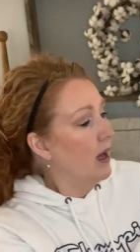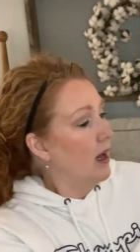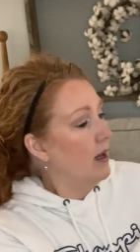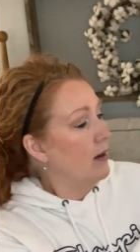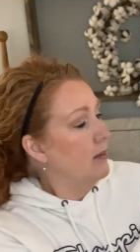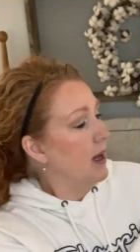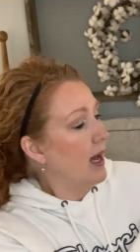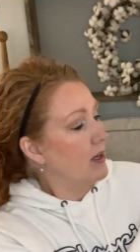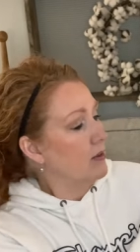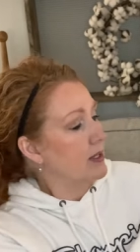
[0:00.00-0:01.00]
Um,
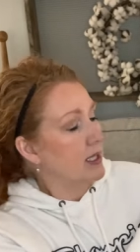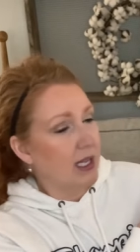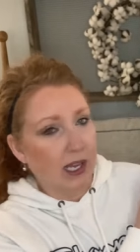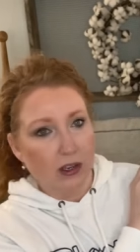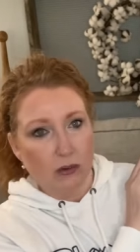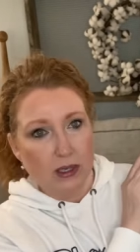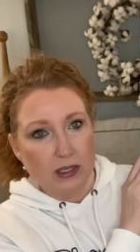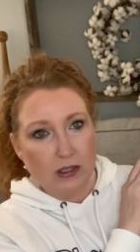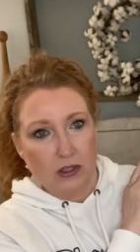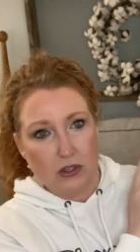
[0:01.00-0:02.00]
I don't see any
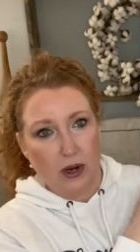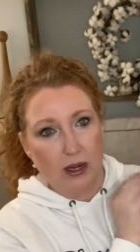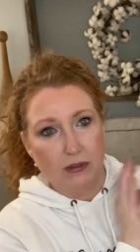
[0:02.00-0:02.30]
reason to try to